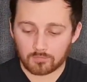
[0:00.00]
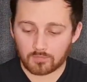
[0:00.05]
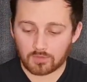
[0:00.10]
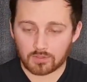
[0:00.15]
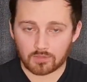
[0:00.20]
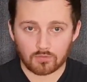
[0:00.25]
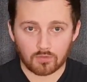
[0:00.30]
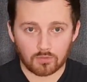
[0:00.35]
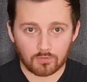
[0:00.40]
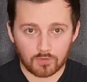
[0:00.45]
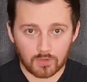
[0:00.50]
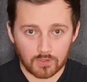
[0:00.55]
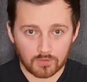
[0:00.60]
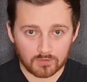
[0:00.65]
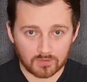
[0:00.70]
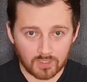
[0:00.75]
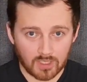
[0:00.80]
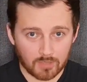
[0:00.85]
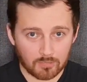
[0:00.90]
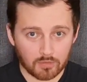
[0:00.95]
This is the
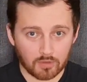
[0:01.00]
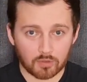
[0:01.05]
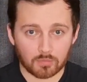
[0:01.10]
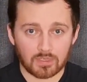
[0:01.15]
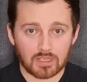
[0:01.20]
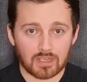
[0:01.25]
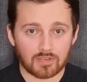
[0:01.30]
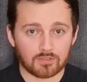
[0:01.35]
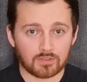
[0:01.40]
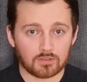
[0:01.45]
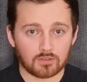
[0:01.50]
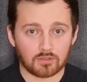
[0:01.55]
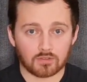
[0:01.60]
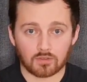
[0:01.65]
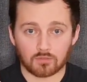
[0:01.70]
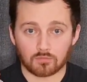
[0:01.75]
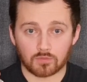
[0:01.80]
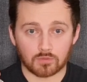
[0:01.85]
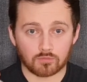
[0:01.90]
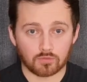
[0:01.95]
first time I'm going to be having
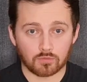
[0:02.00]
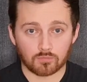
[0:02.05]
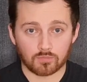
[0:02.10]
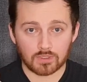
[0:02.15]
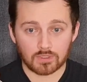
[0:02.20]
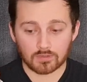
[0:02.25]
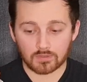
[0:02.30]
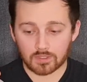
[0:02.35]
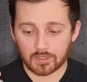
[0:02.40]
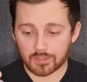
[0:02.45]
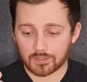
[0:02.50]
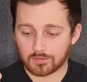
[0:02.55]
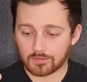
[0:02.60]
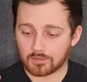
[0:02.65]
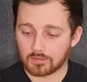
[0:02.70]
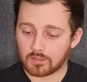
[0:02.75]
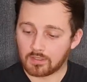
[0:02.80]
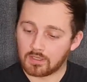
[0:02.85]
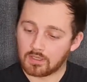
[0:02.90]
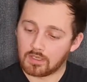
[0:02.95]
something from these guys.